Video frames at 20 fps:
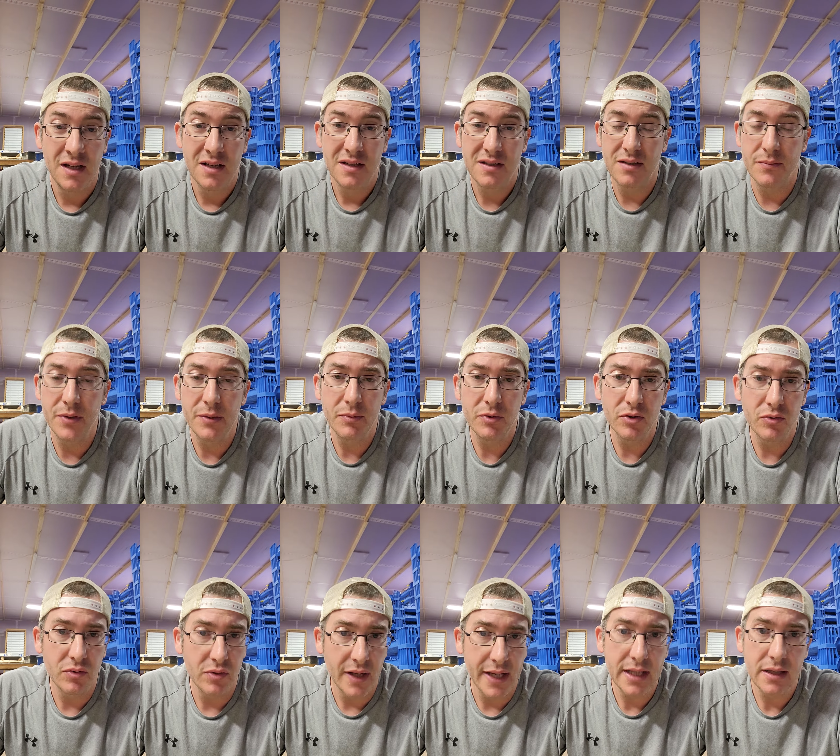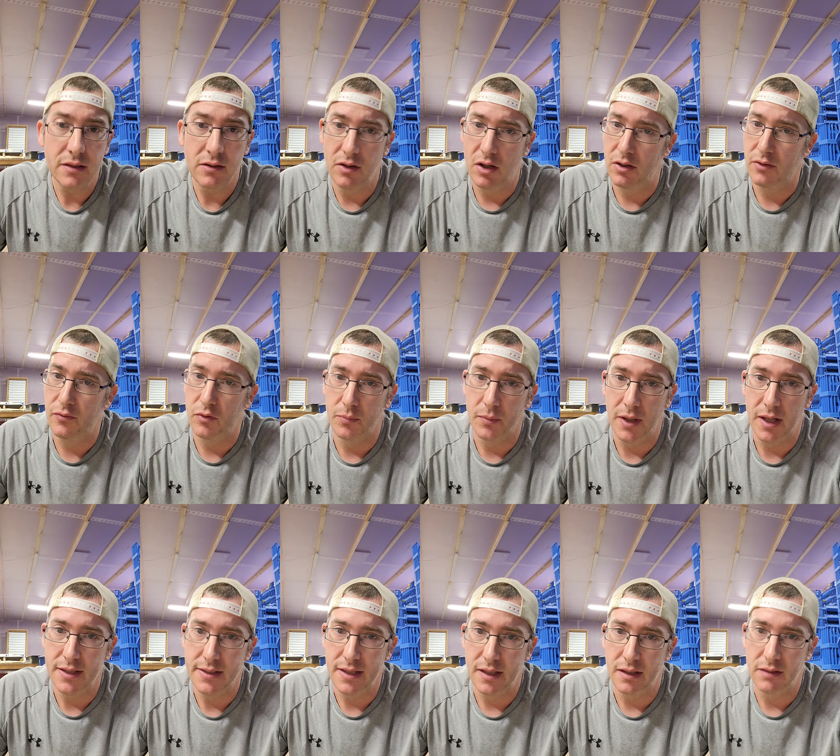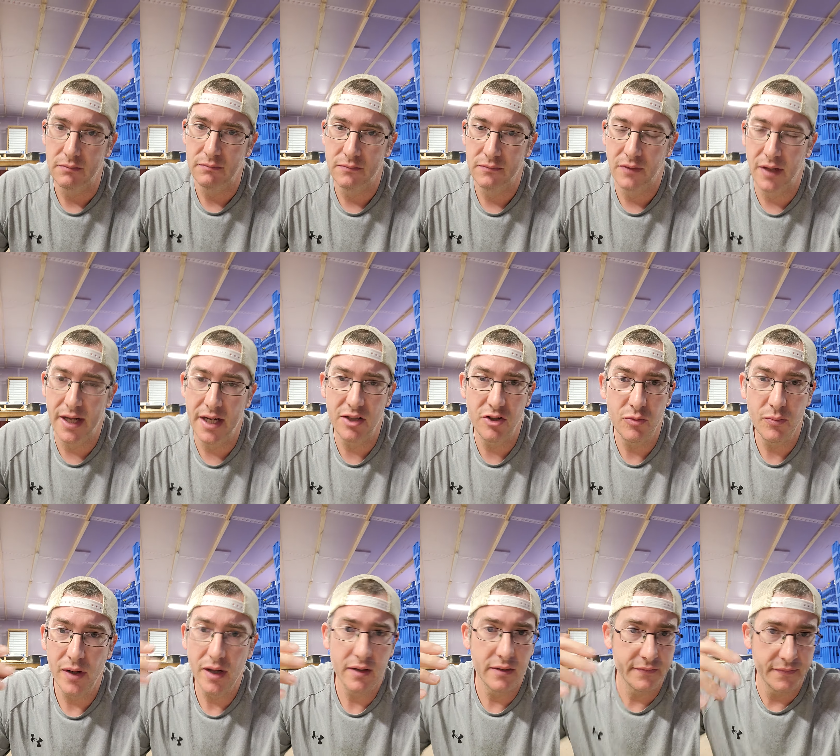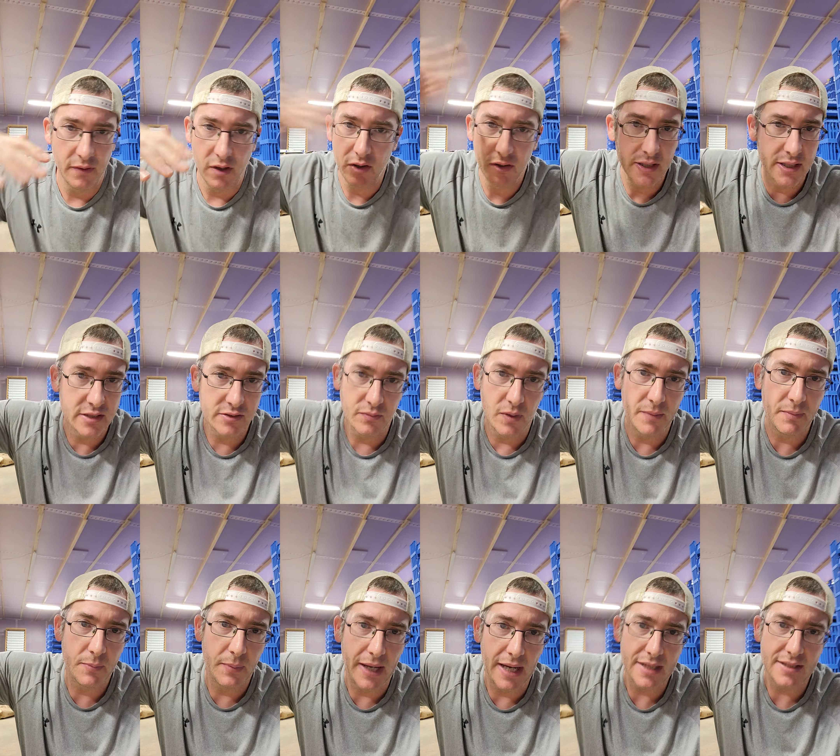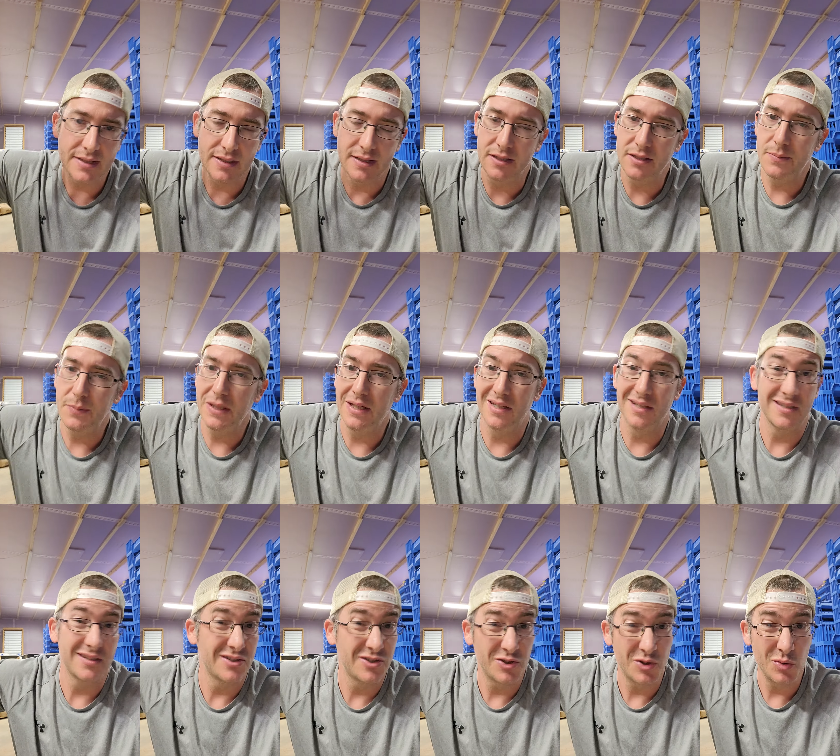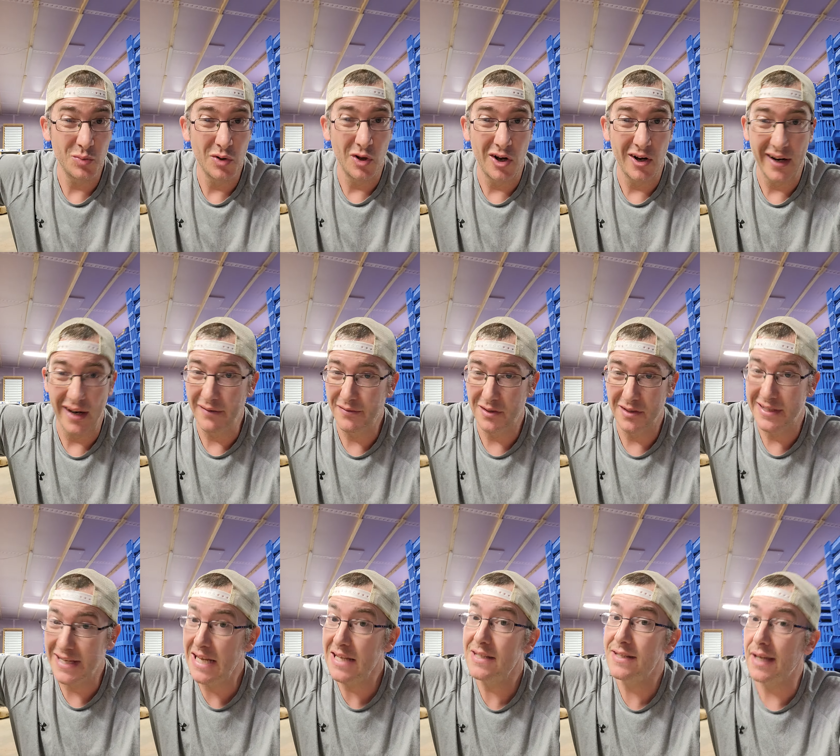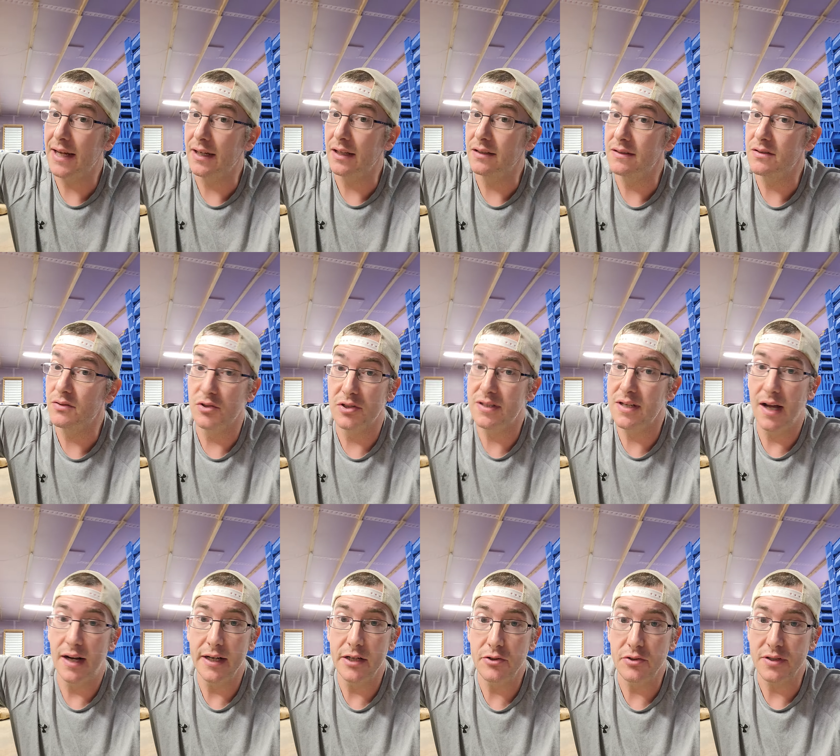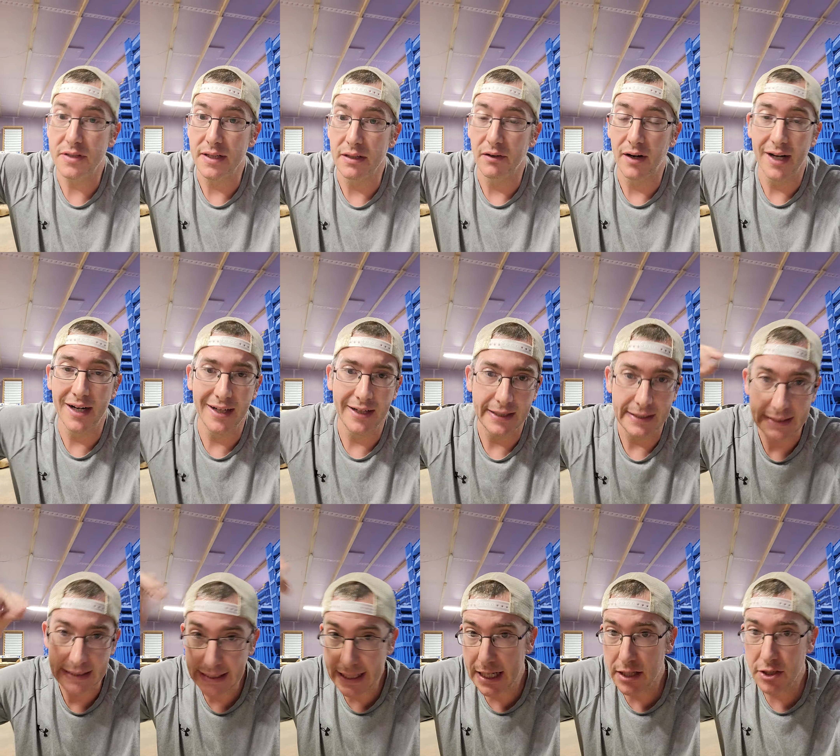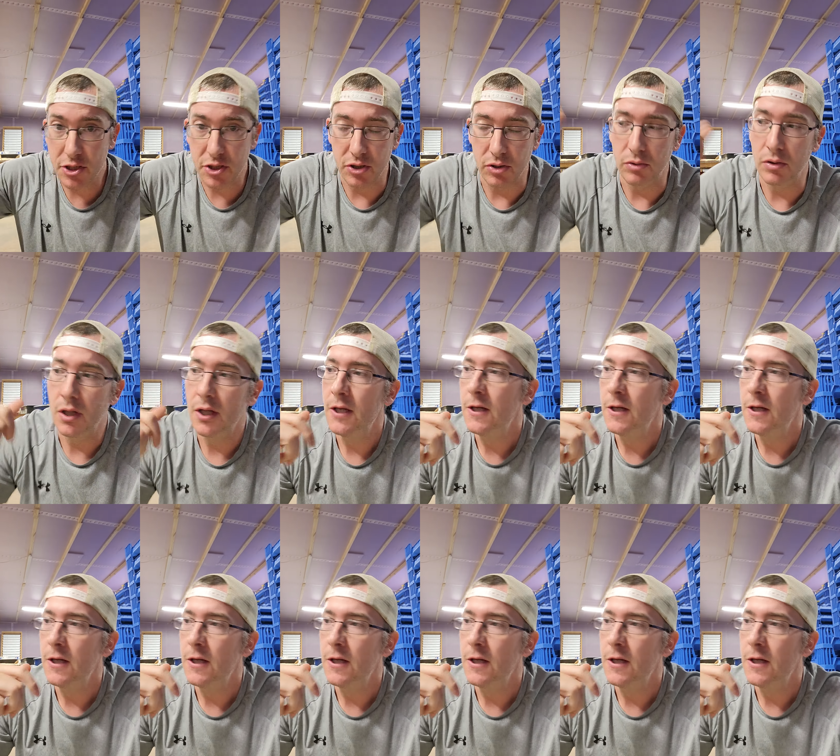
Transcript: Some people don't like the long form content. Right? You might have already swiped past this because it's too long after 10 seconds, or it's not interesting, right? I didn't catch you,